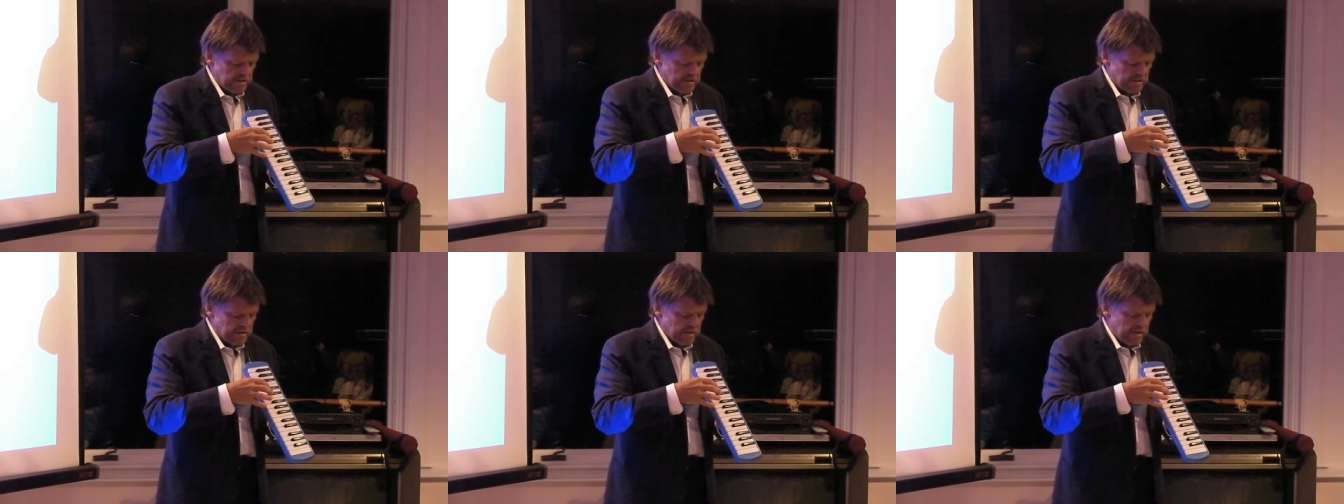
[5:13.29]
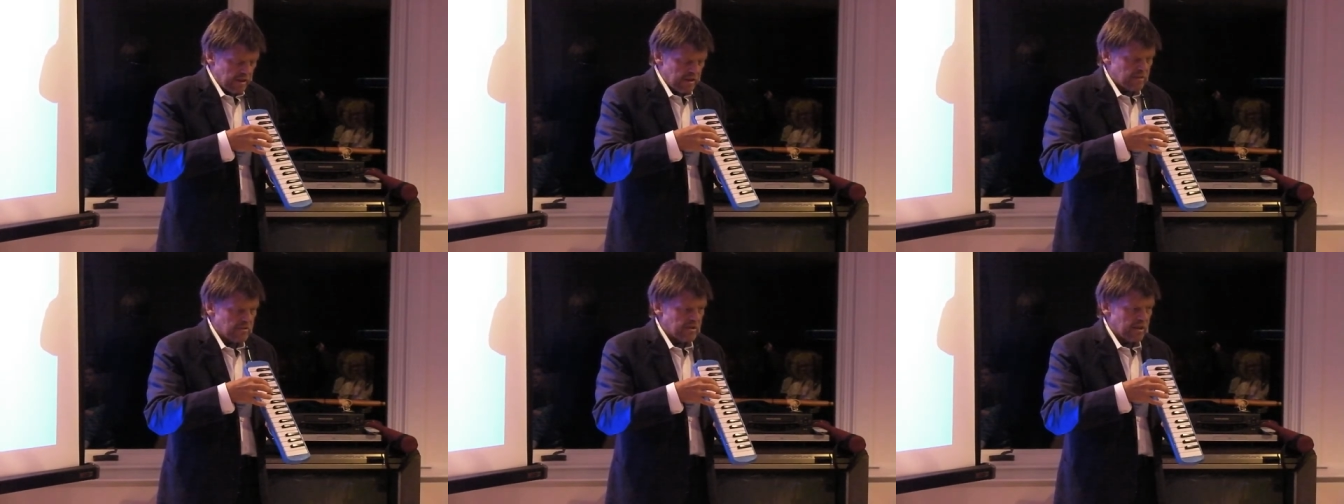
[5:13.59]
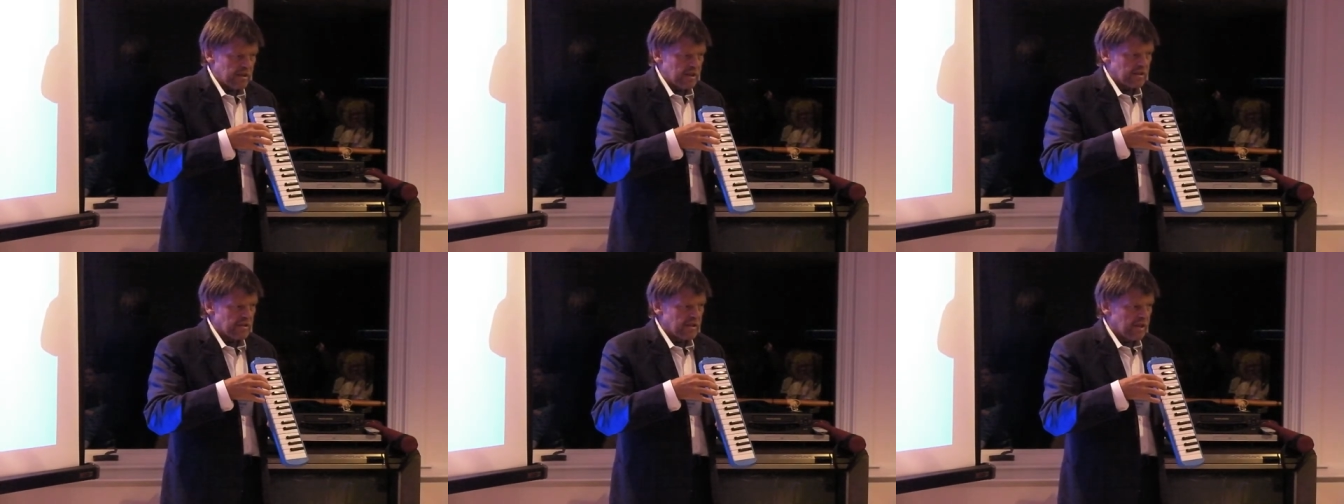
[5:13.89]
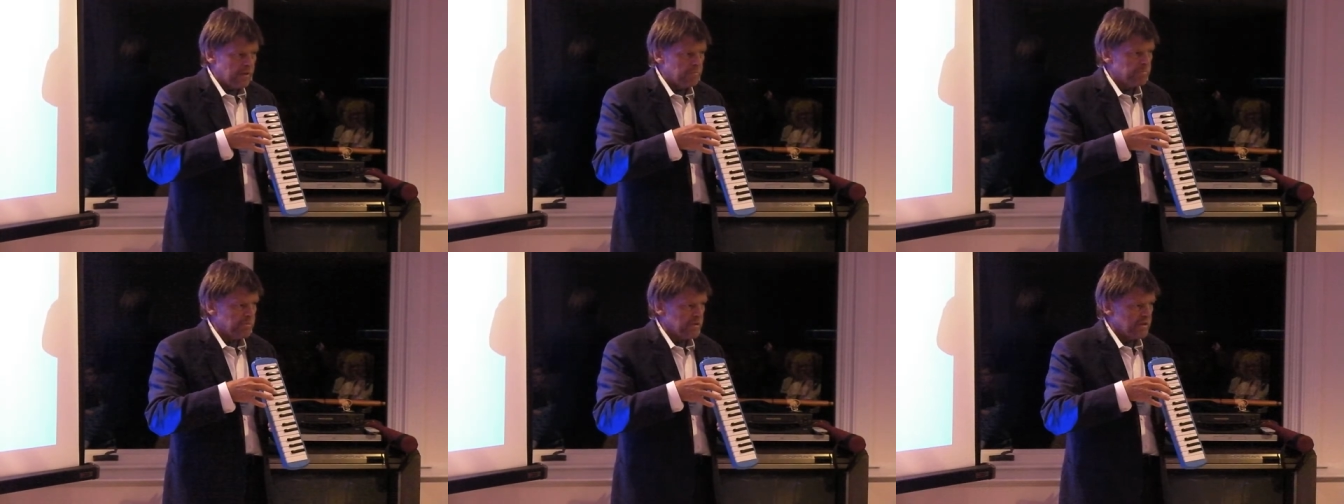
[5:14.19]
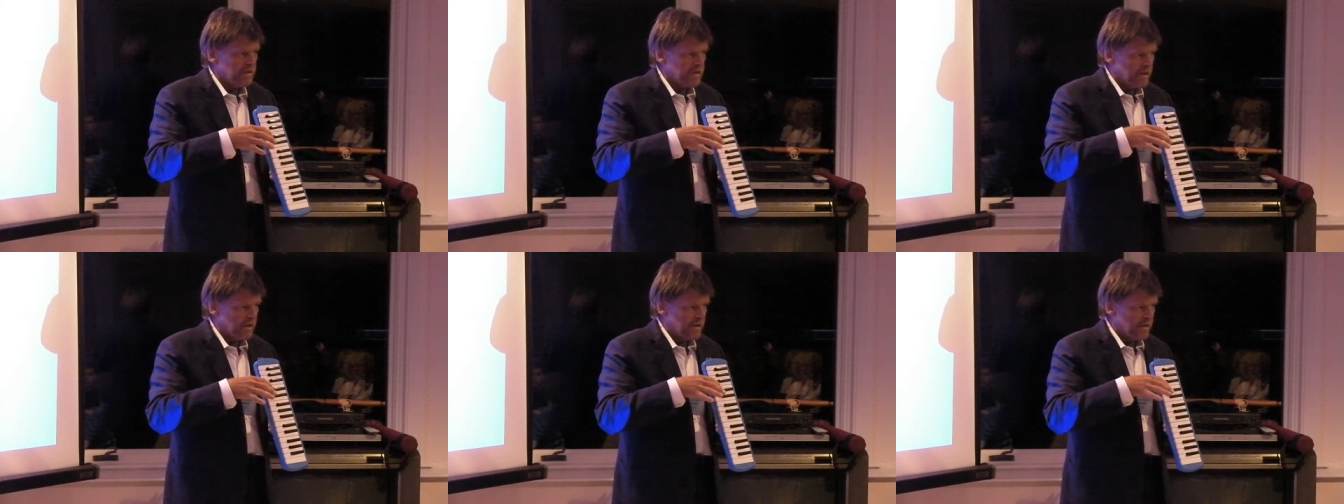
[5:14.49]
an energetic
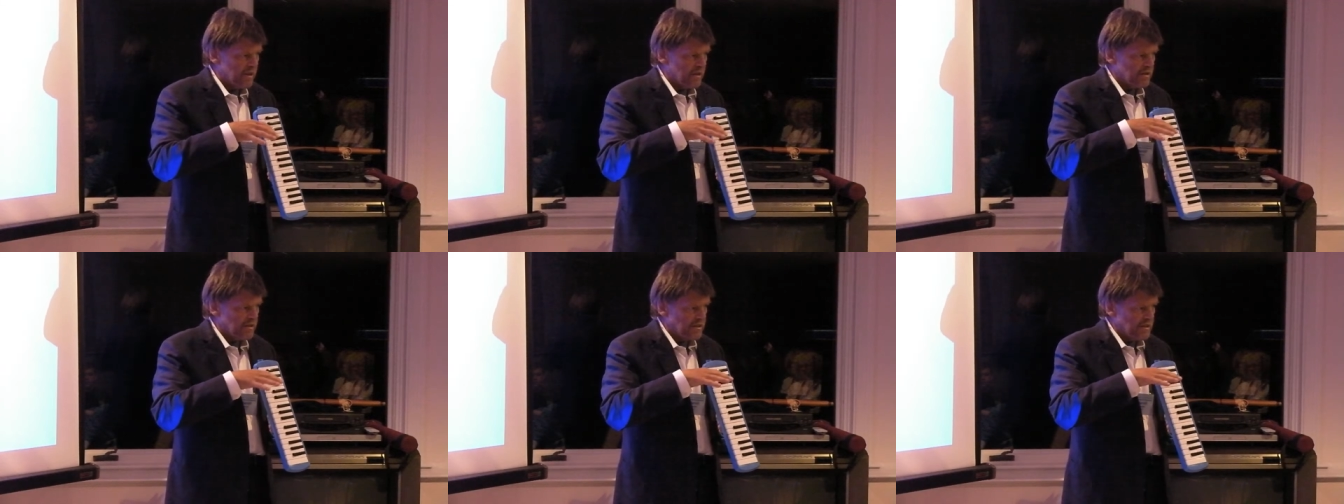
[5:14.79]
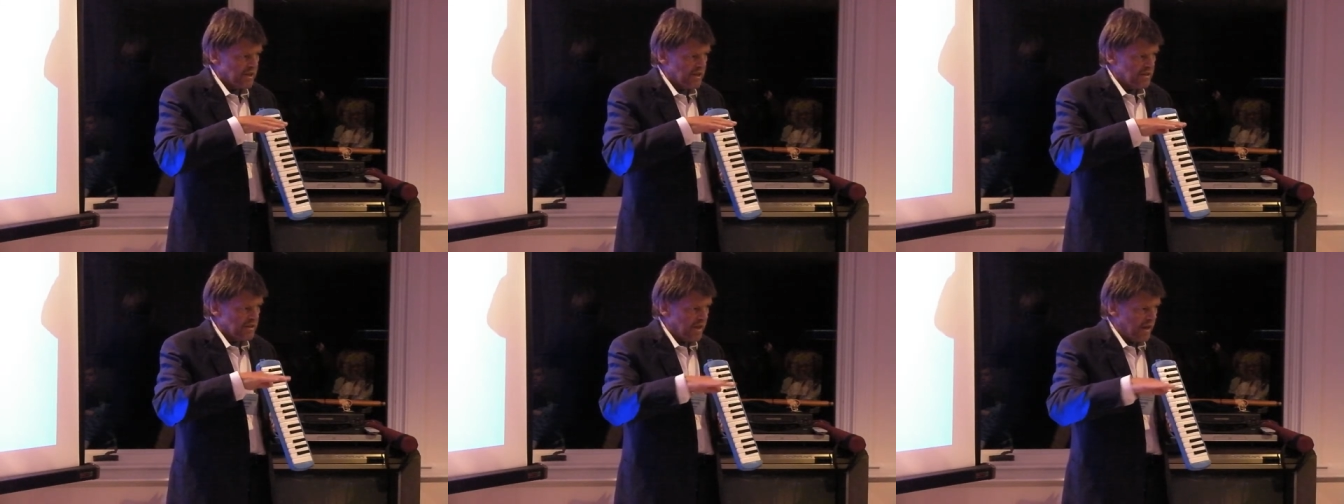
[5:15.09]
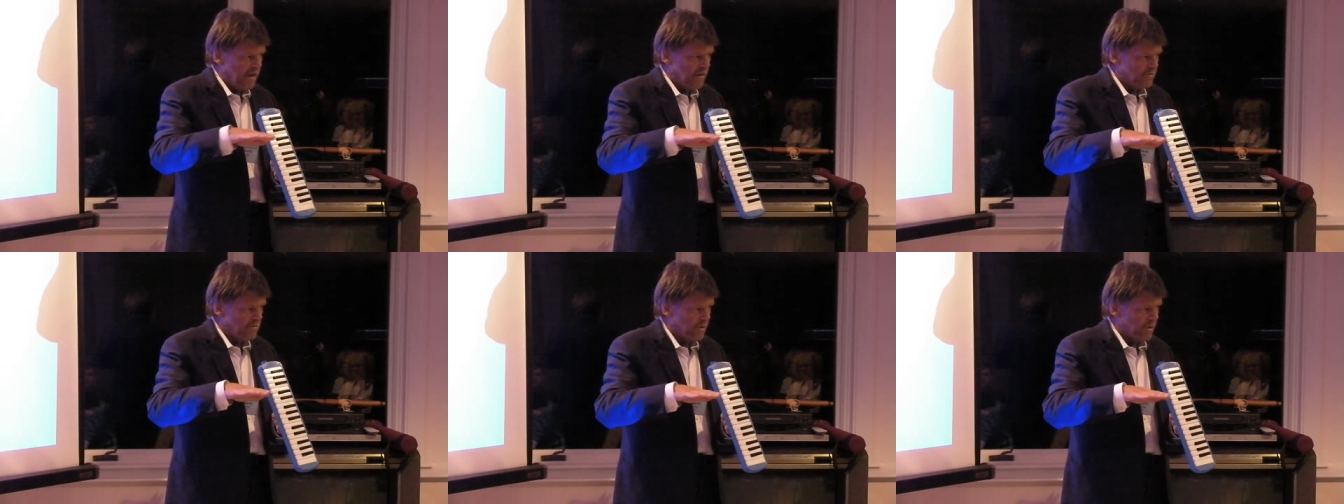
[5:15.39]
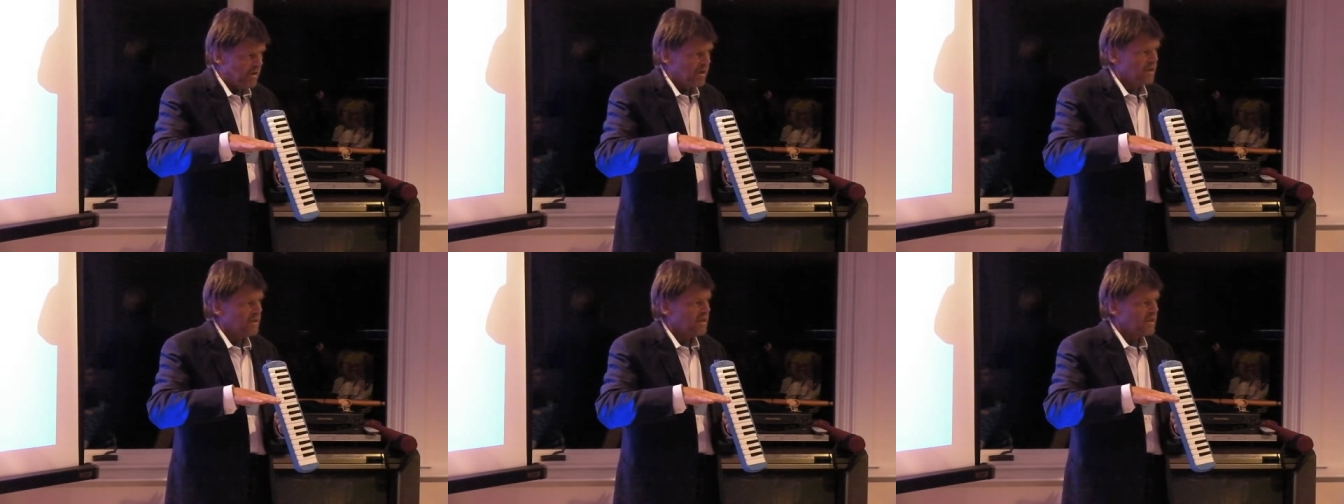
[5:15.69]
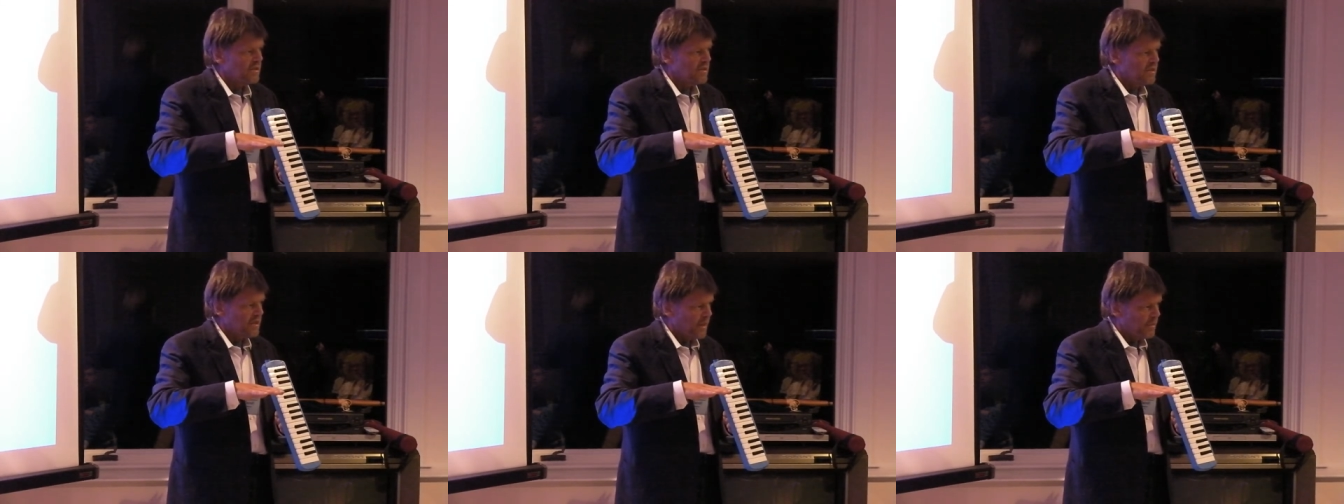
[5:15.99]
template that gets set down right at
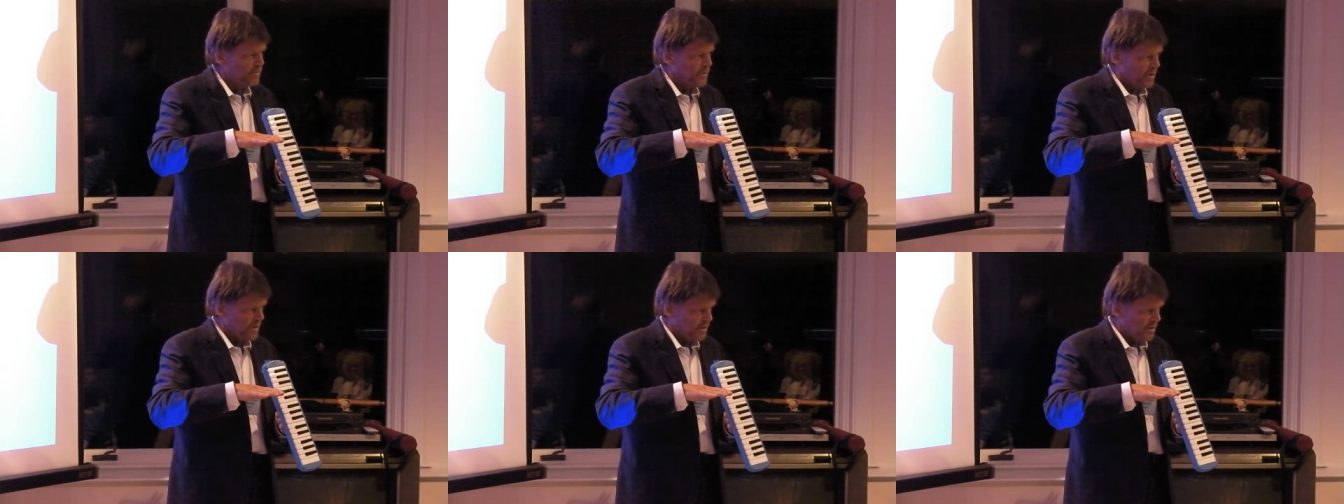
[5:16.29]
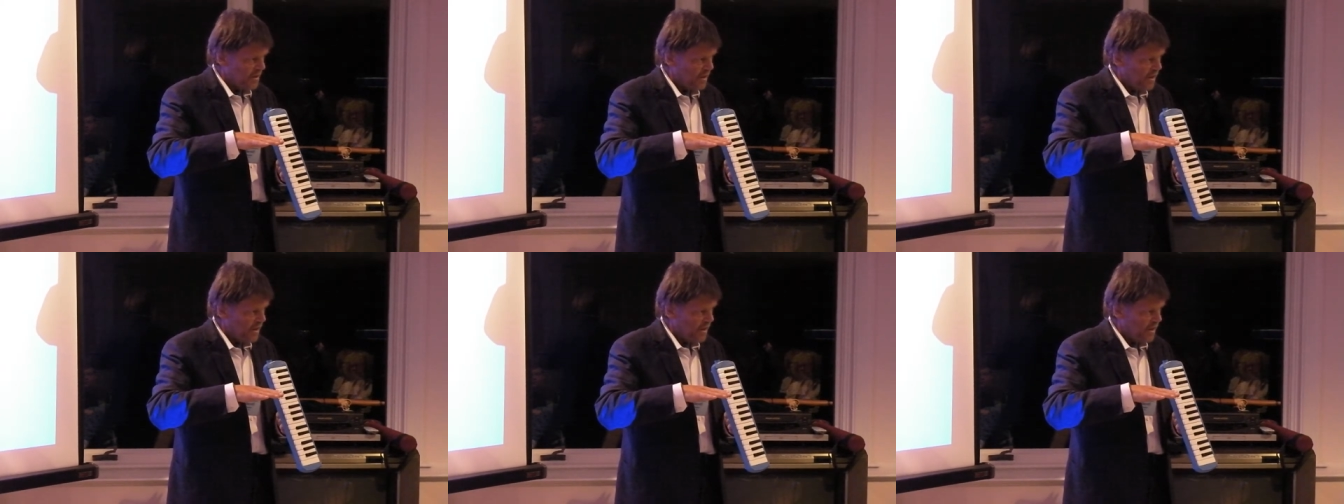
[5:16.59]
conception,